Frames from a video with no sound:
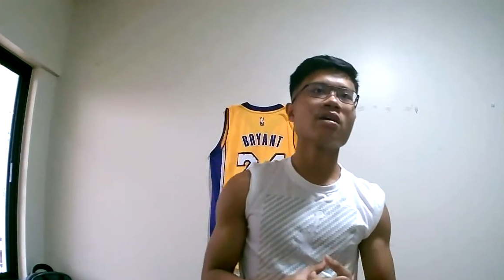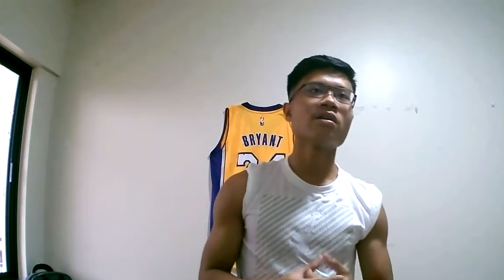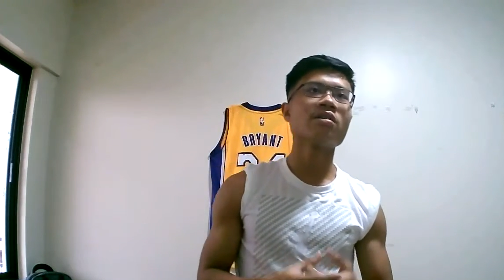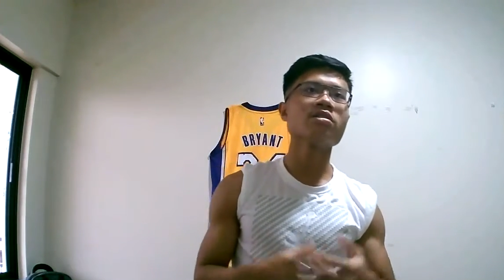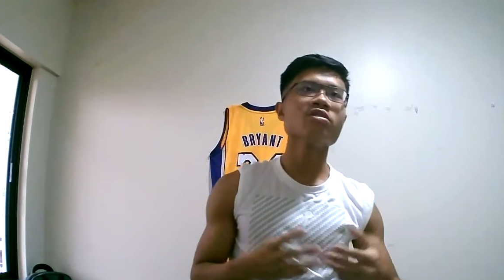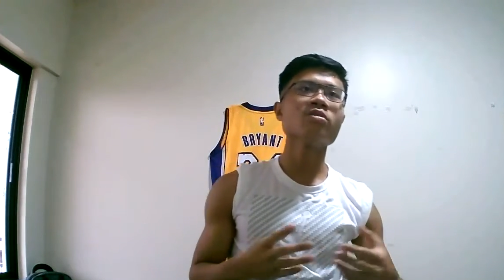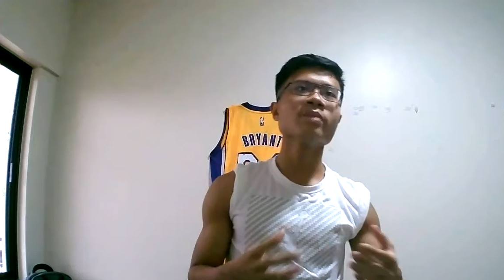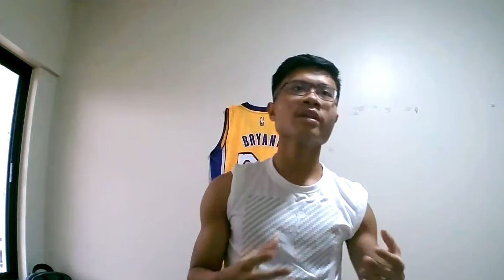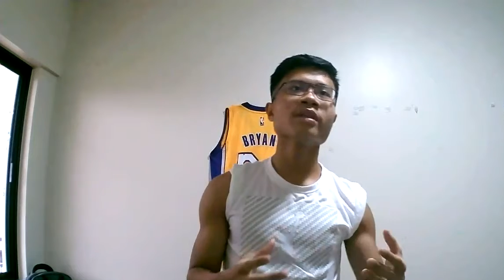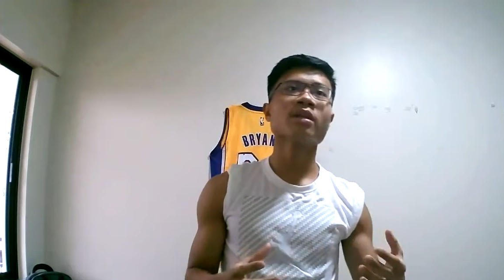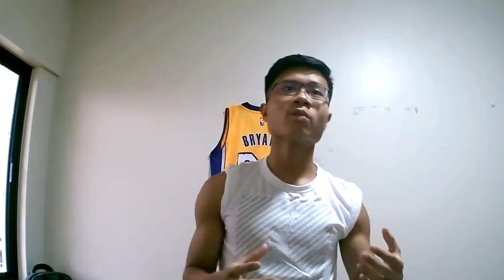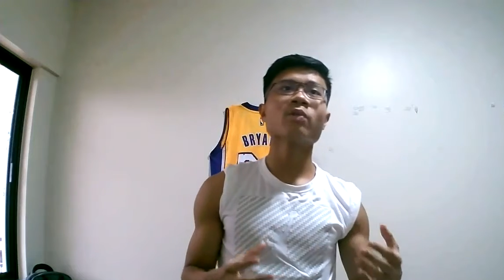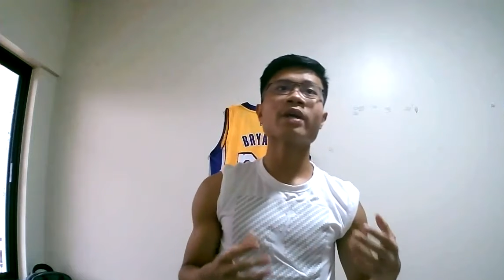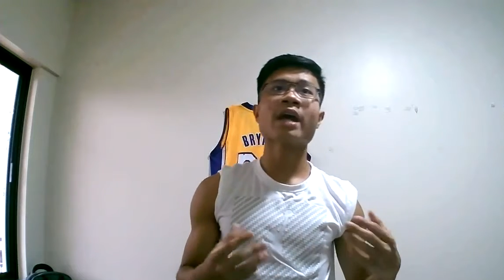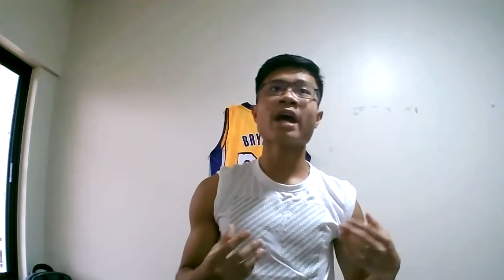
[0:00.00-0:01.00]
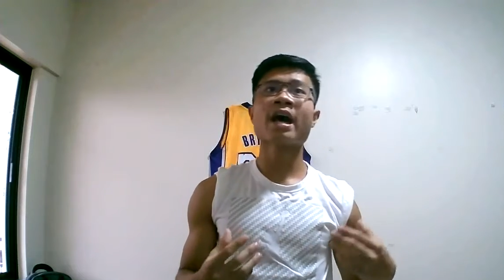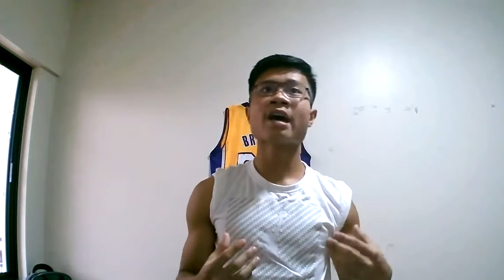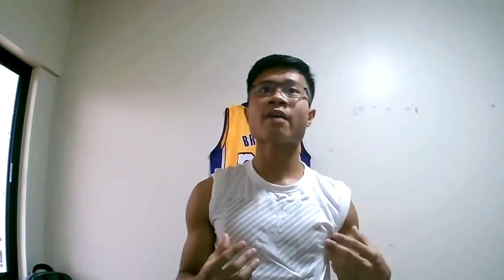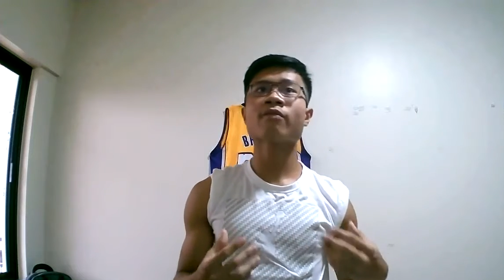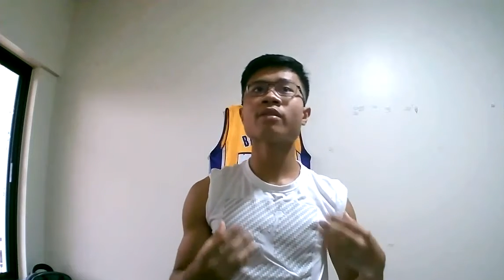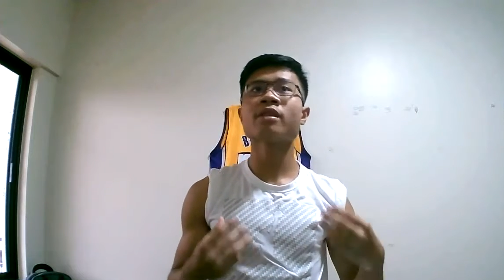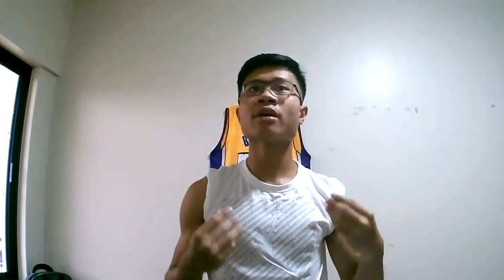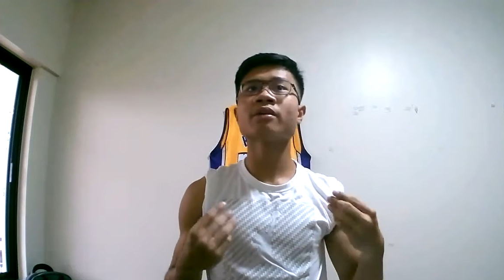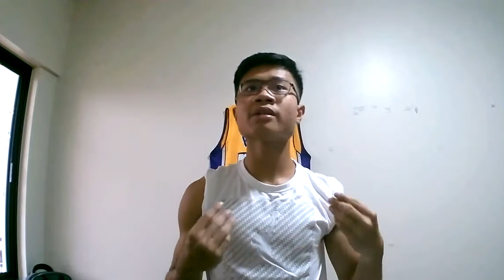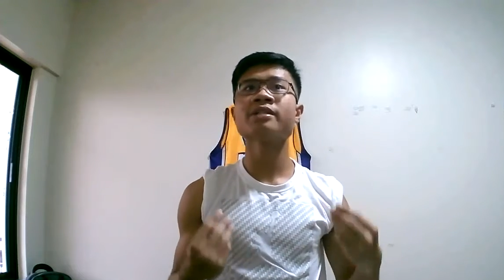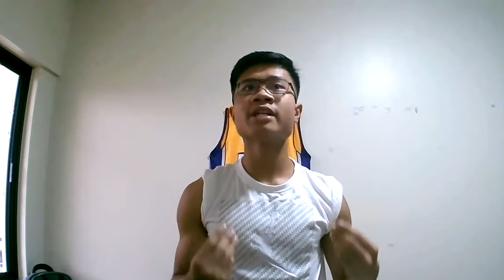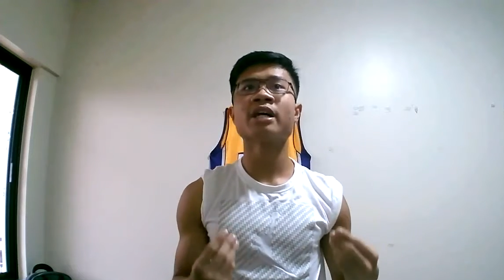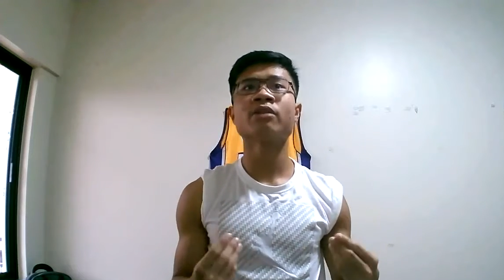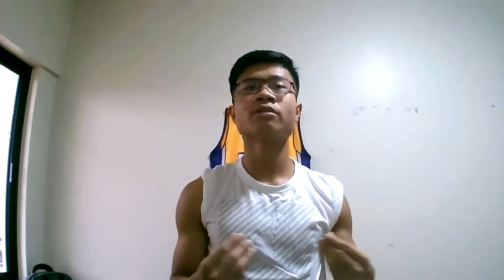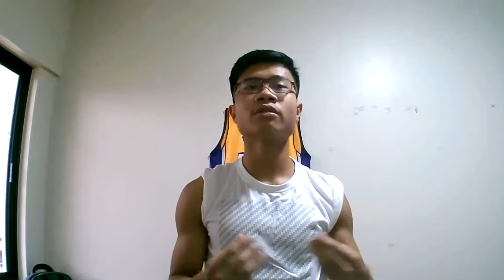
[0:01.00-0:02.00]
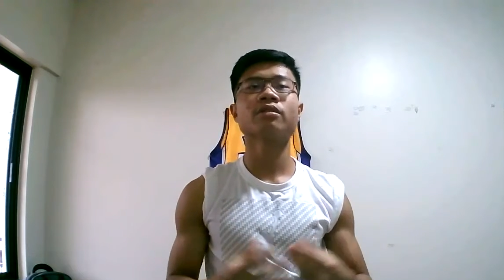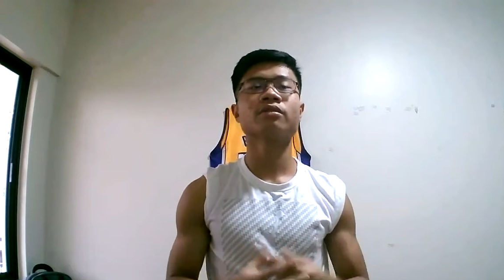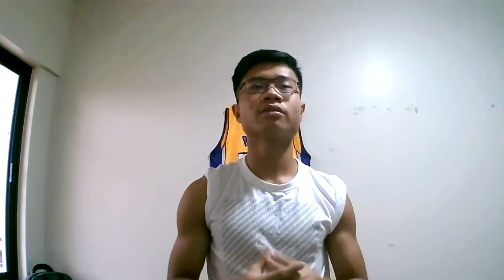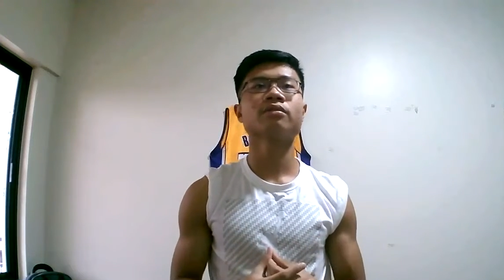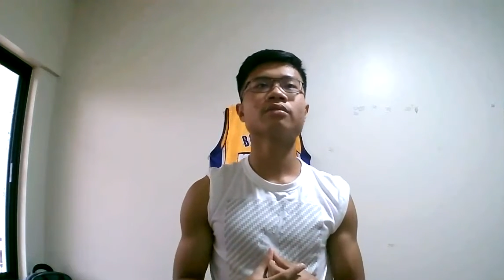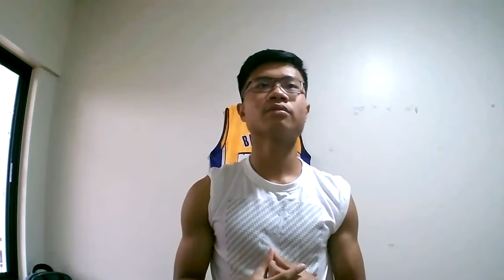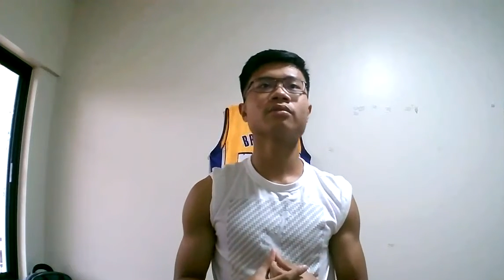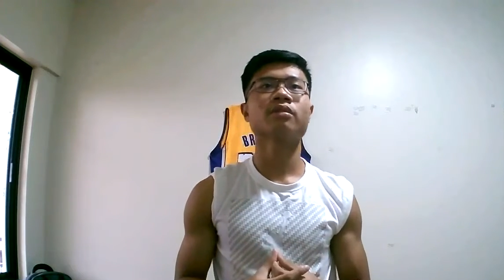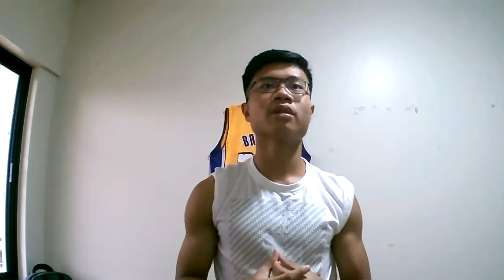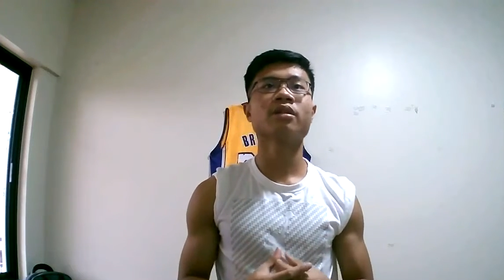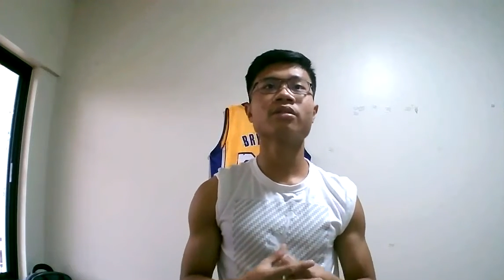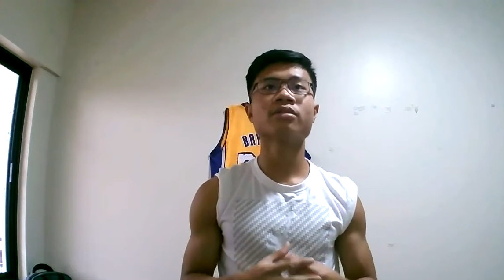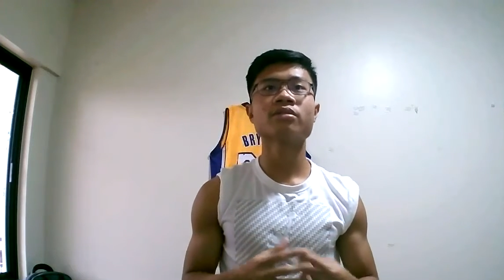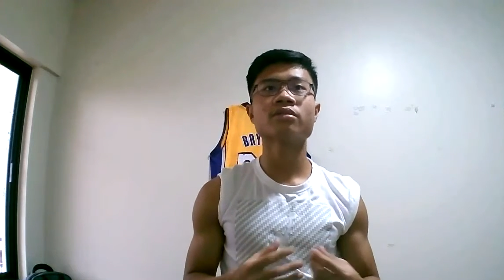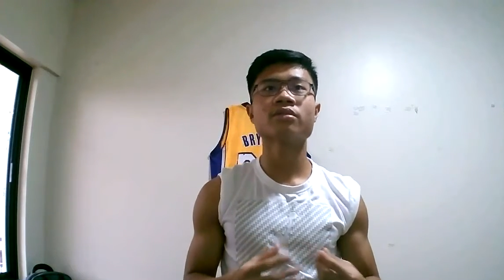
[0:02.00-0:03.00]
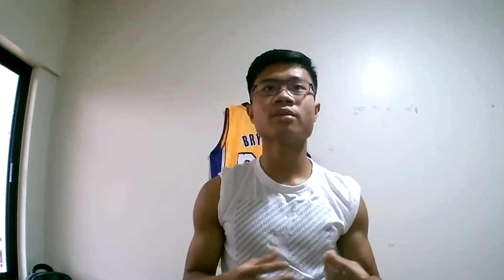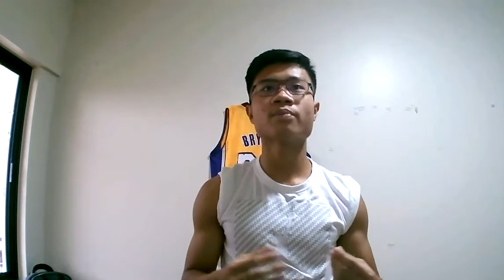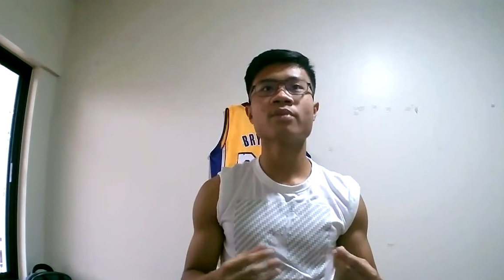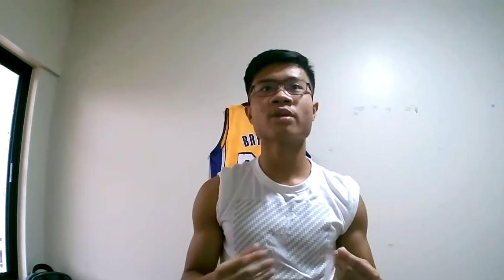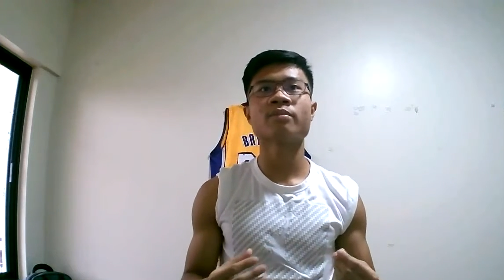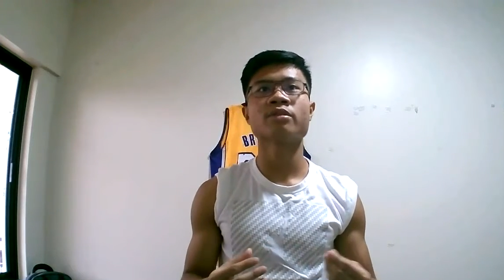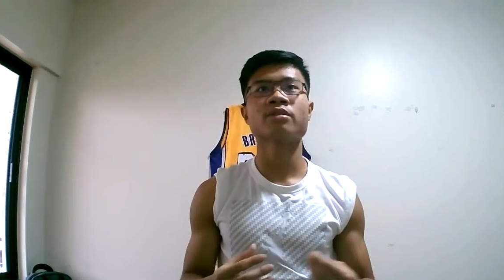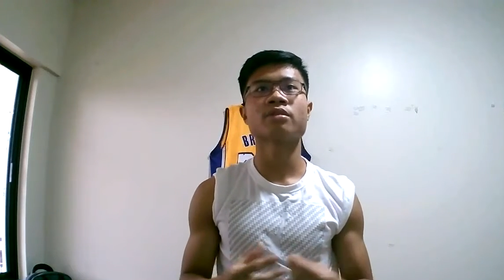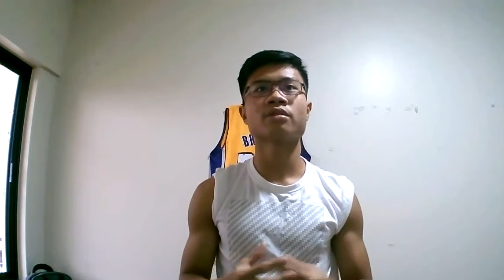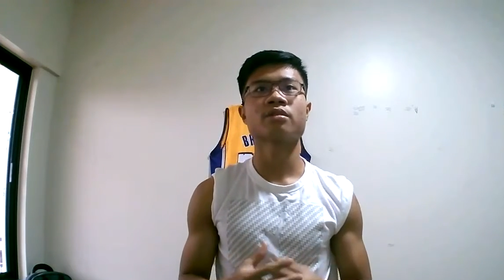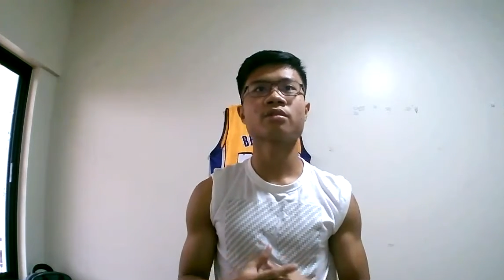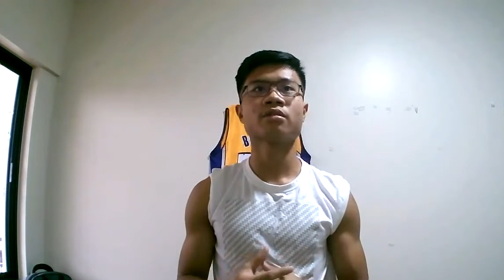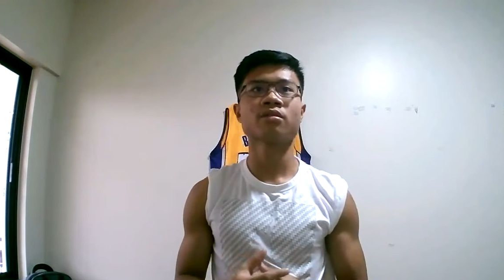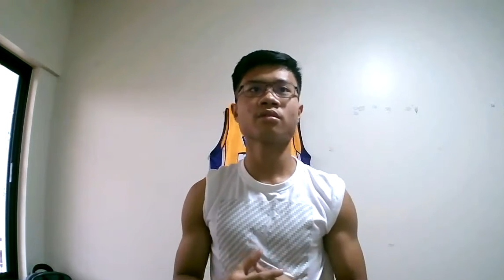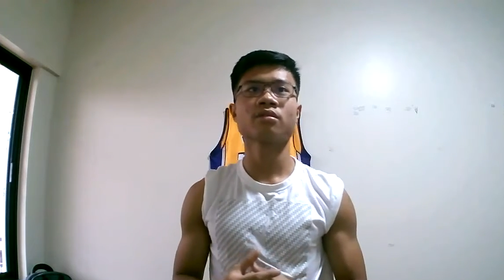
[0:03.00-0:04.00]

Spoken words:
assuming that we have without a doubt understood the premise?